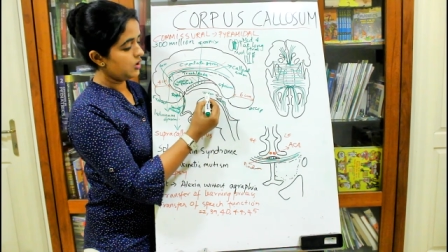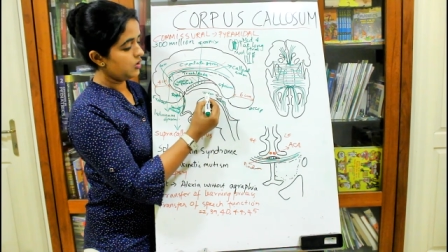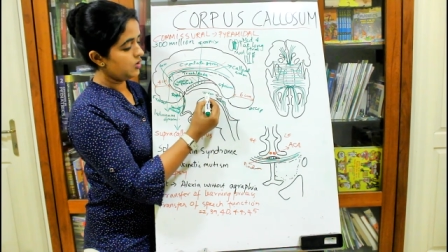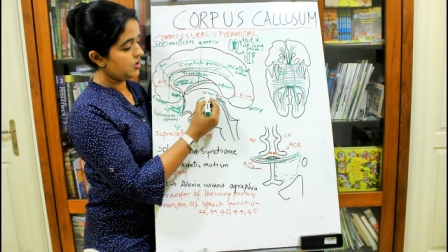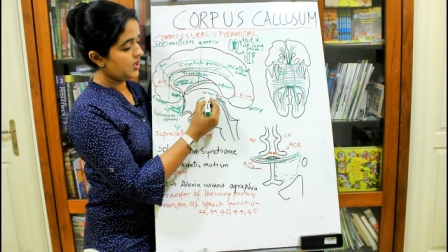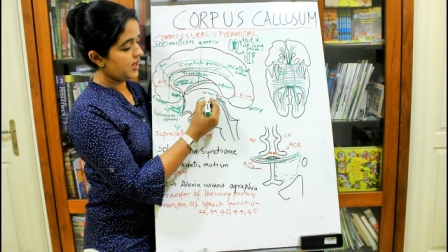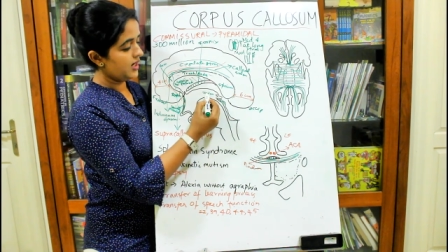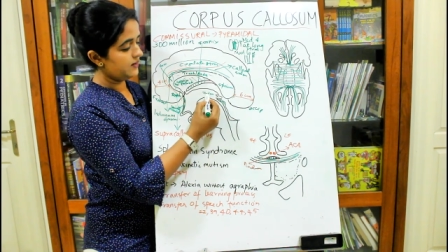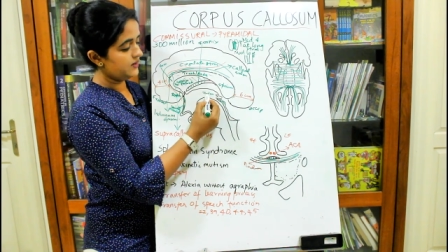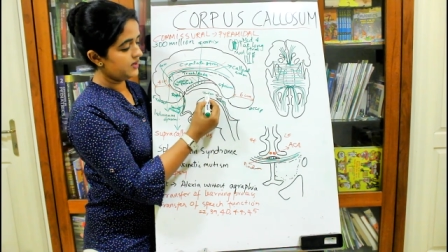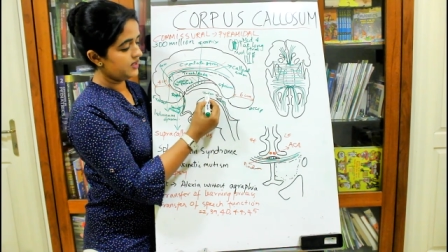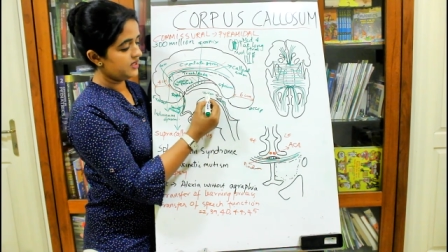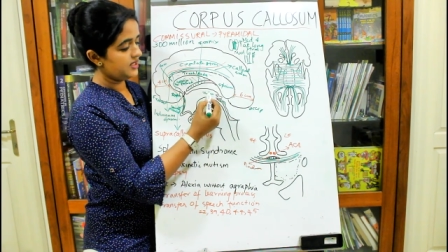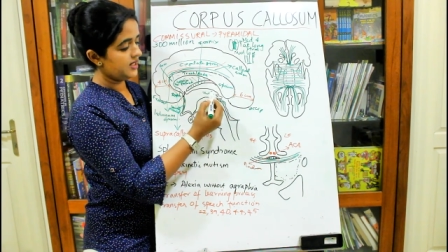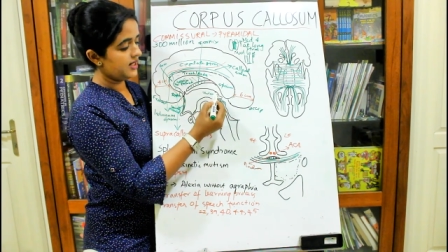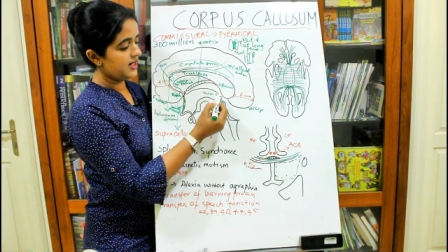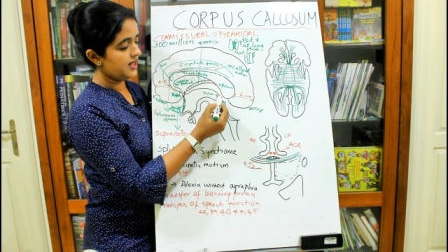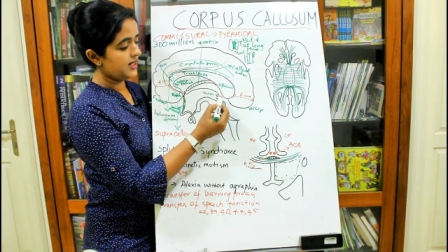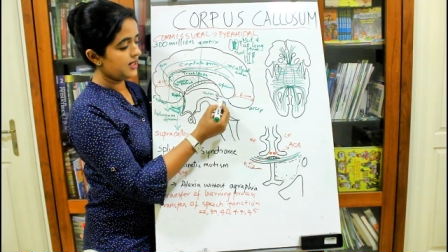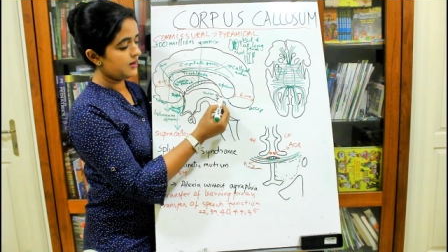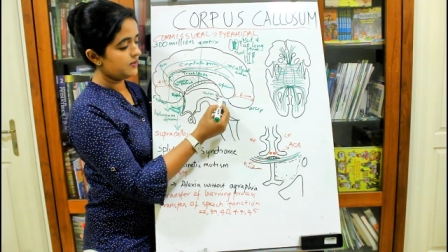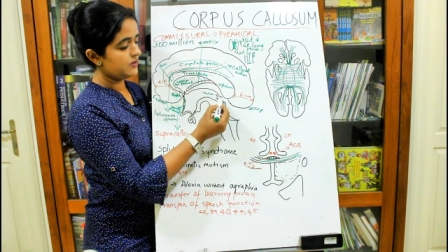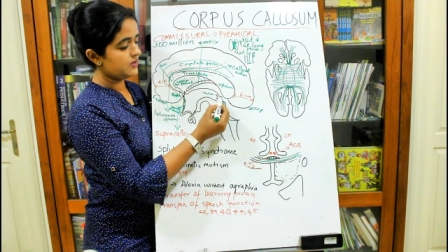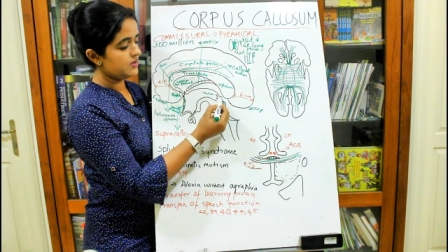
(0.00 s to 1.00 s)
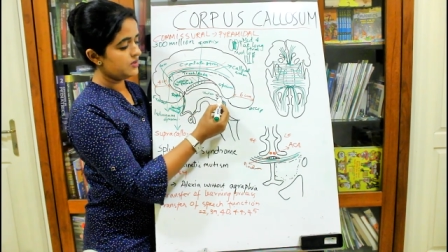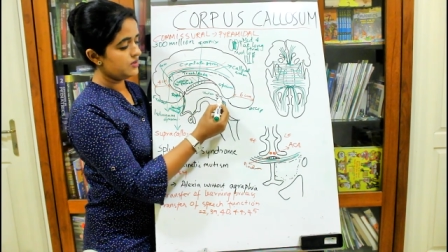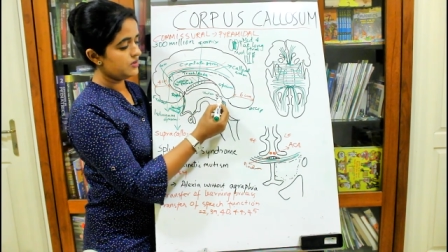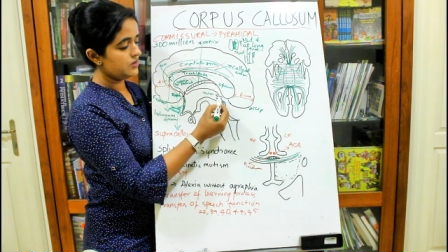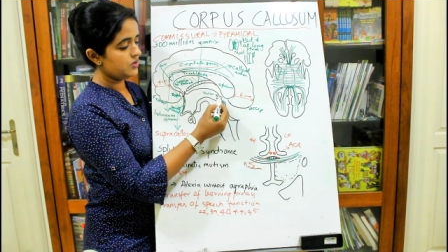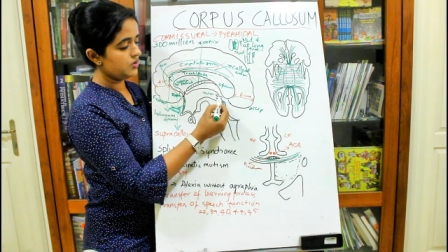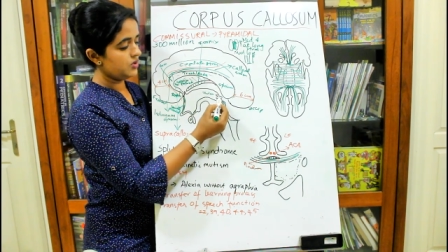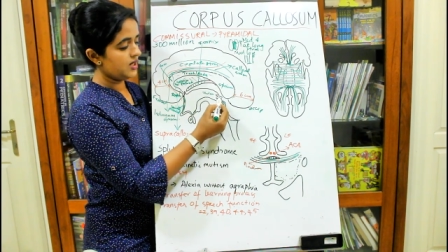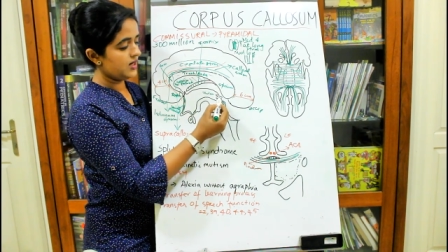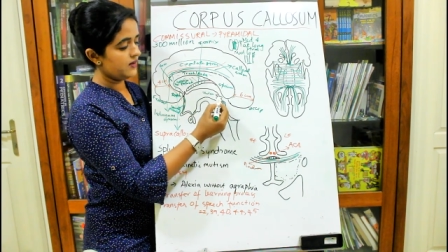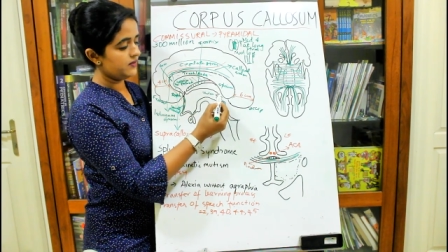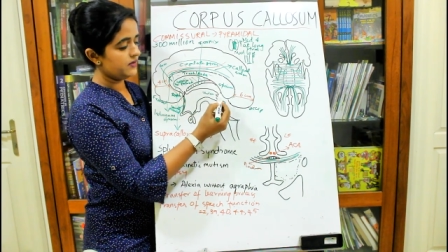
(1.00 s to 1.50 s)
You have the
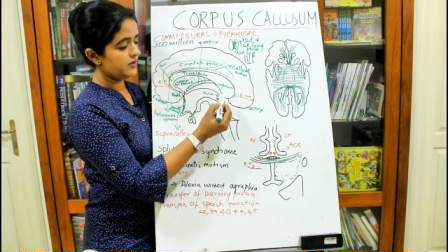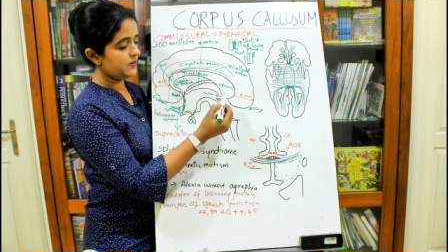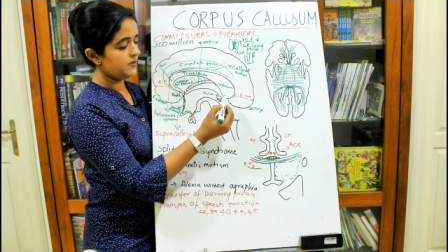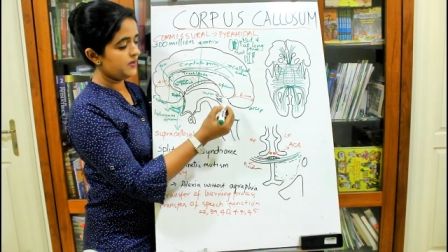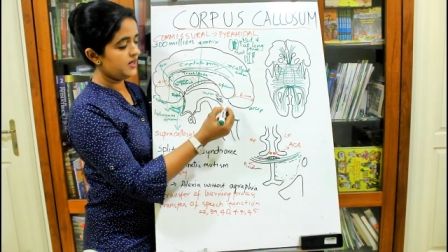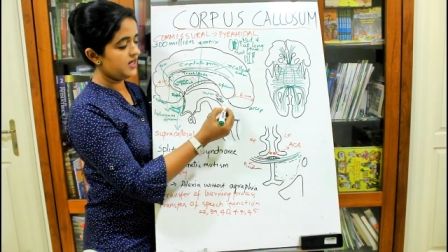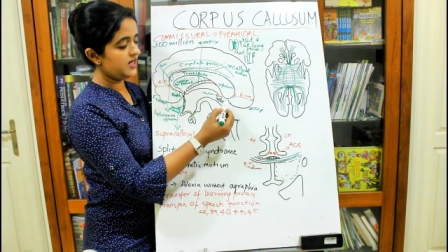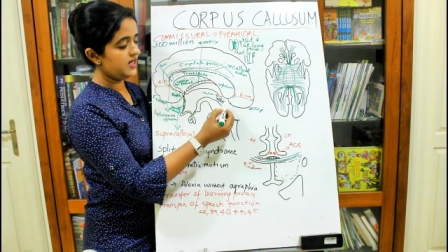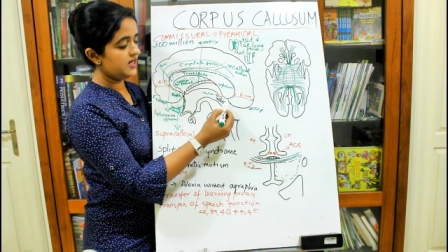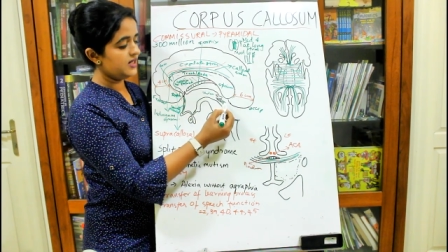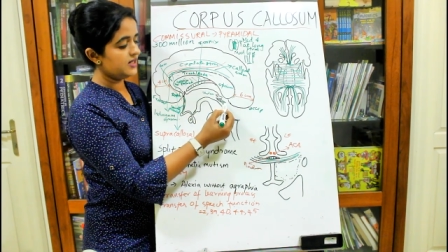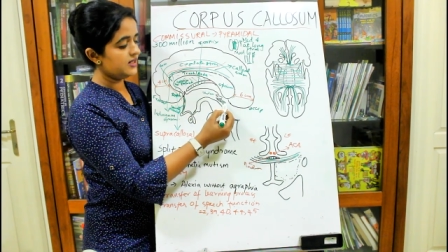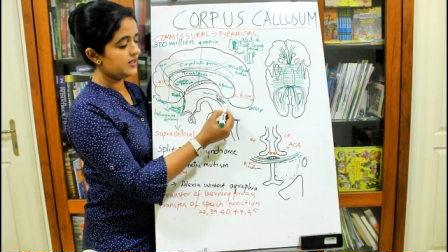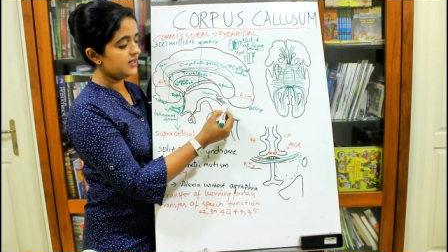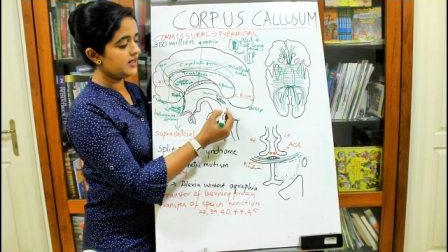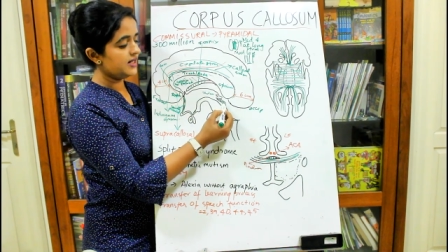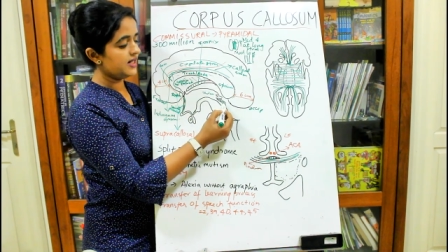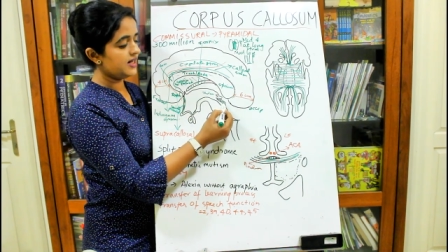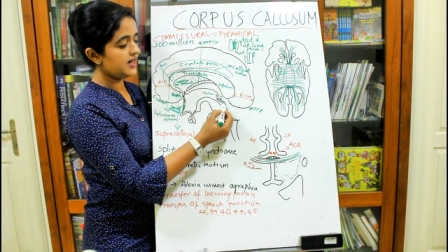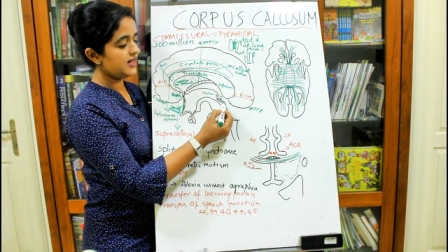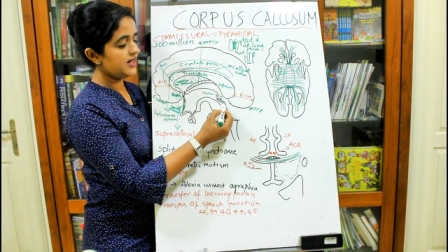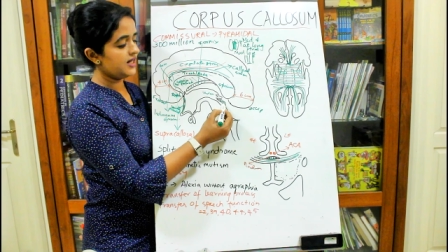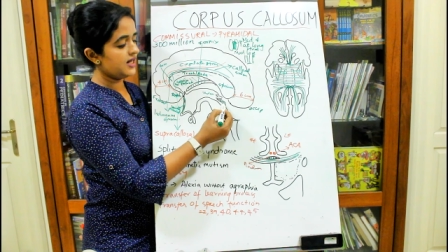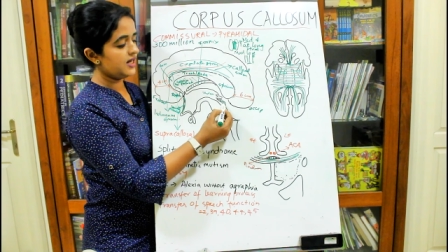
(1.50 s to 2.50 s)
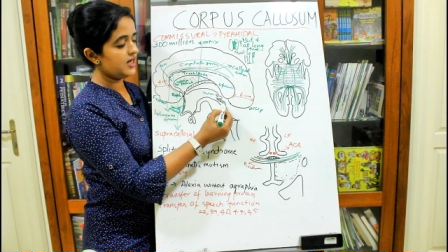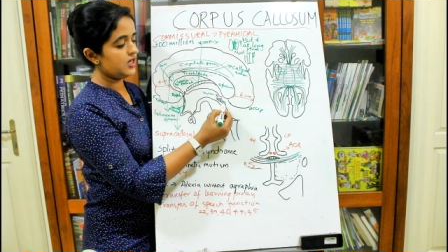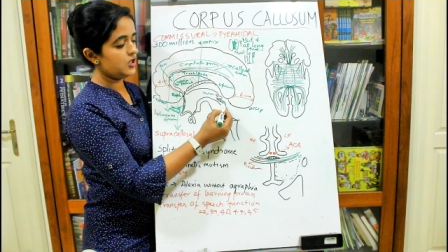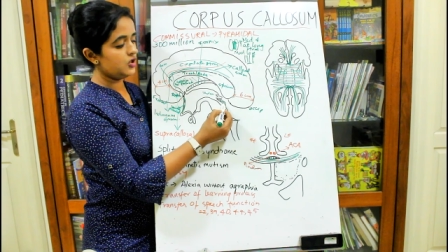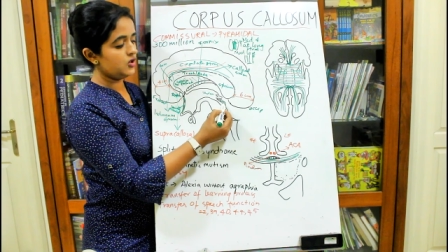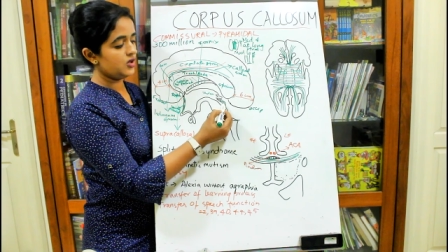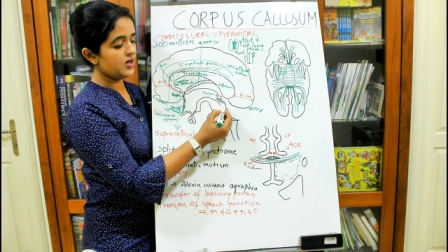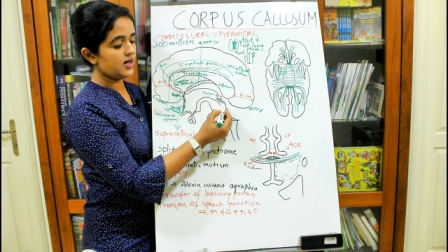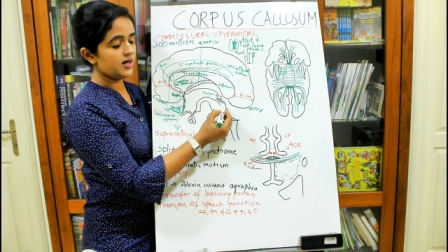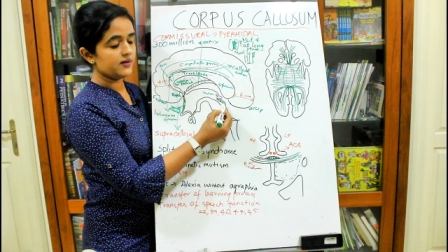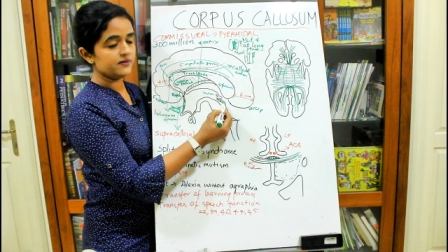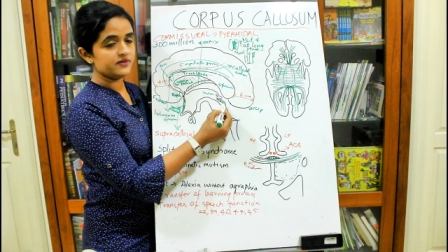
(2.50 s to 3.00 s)
thalamus, you have the pineal gland
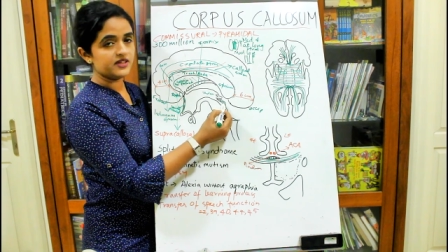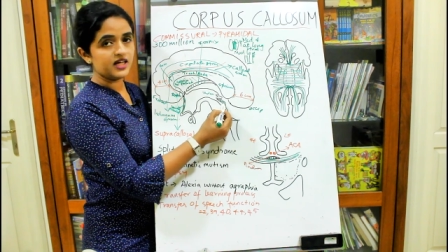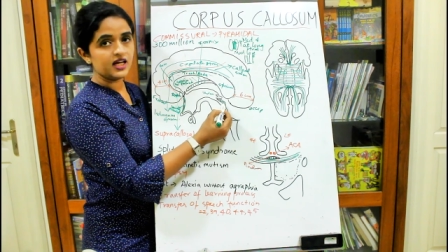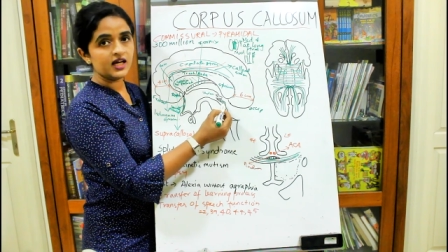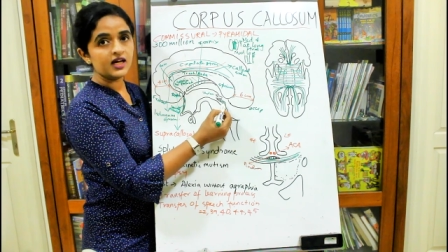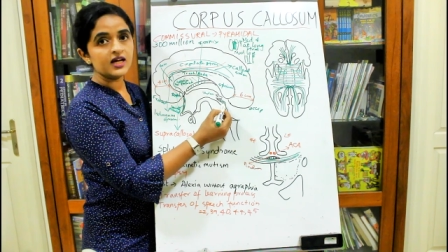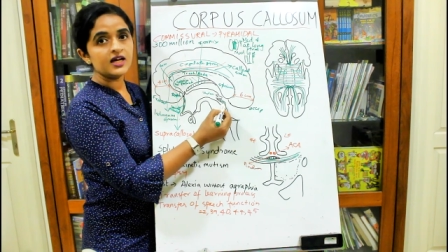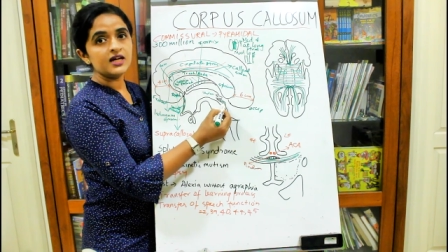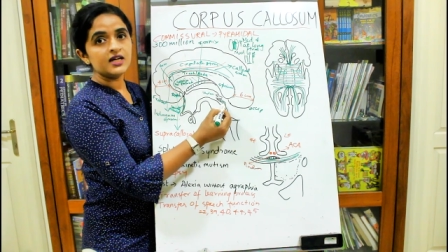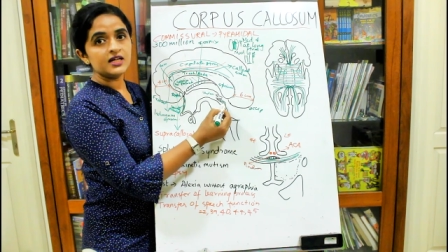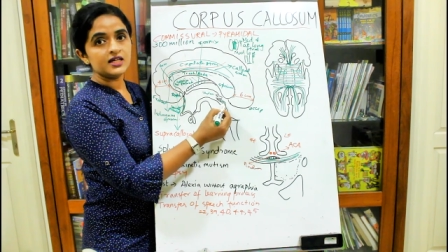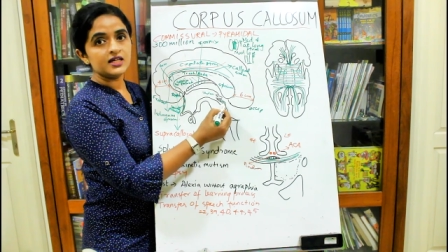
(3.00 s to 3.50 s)
and you have the